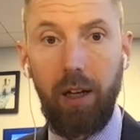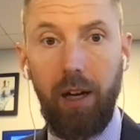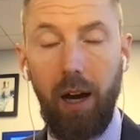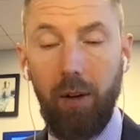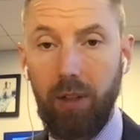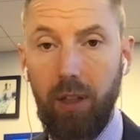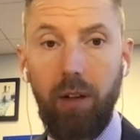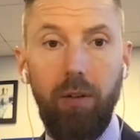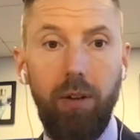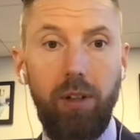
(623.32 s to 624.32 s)
I was
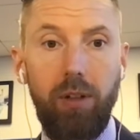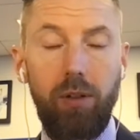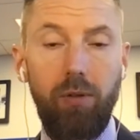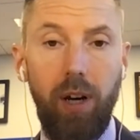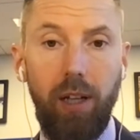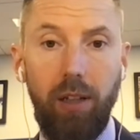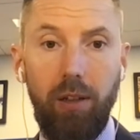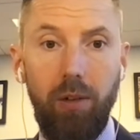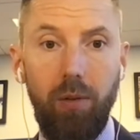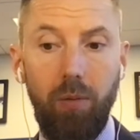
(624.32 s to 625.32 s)
literally just trying
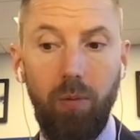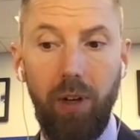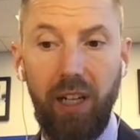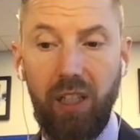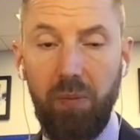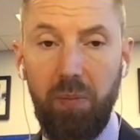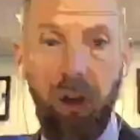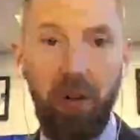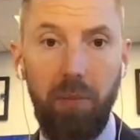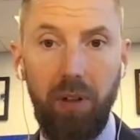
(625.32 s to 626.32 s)
to
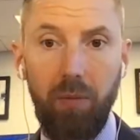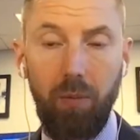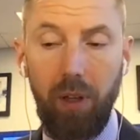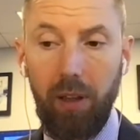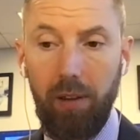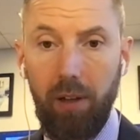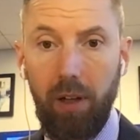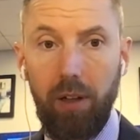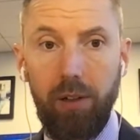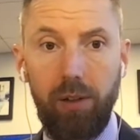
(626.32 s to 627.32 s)
experiment with
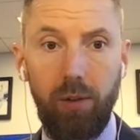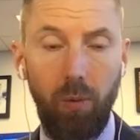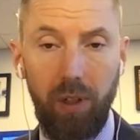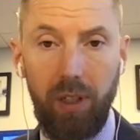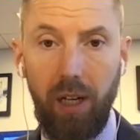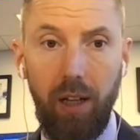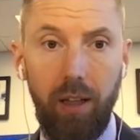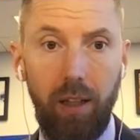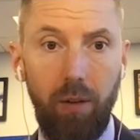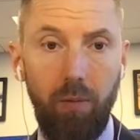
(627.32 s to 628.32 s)

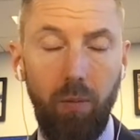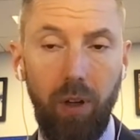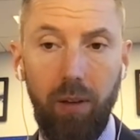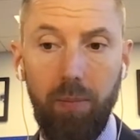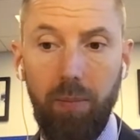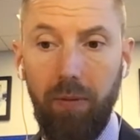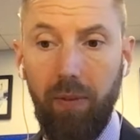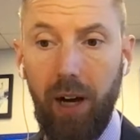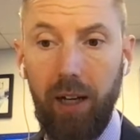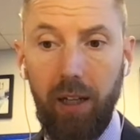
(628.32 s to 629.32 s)
storytelling, with
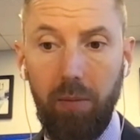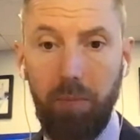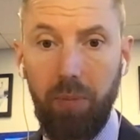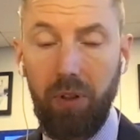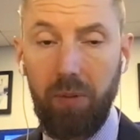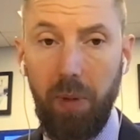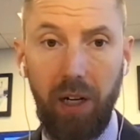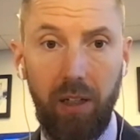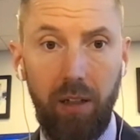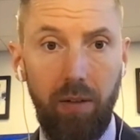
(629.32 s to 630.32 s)
providing
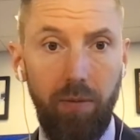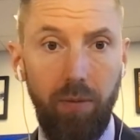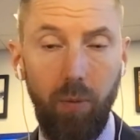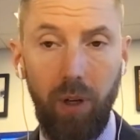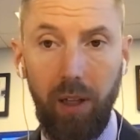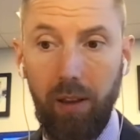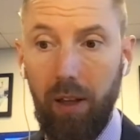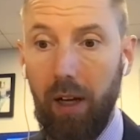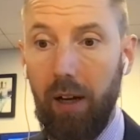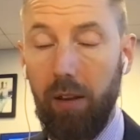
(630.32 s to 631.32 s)
perspective, with
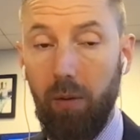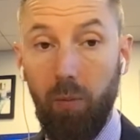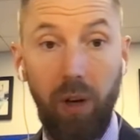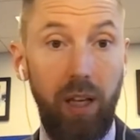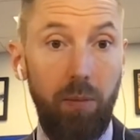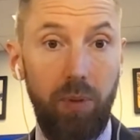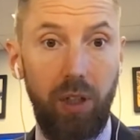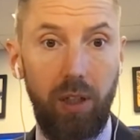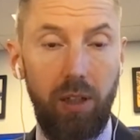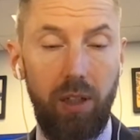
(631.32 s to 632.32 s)
the random shit
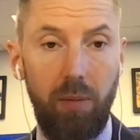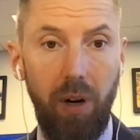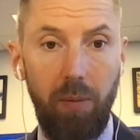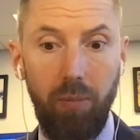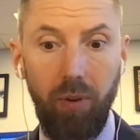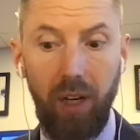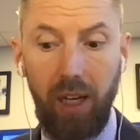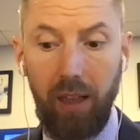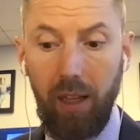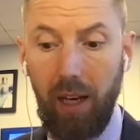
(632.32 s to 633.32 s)
that's in my
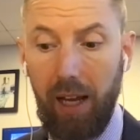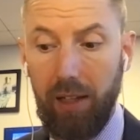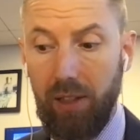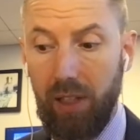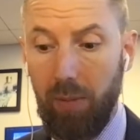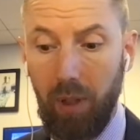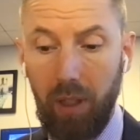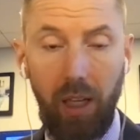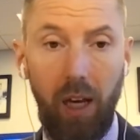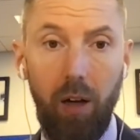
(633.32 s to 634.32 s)
brain that has
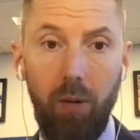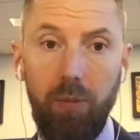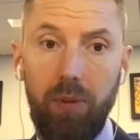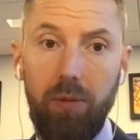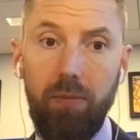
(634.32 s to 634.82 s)
seemingly helped,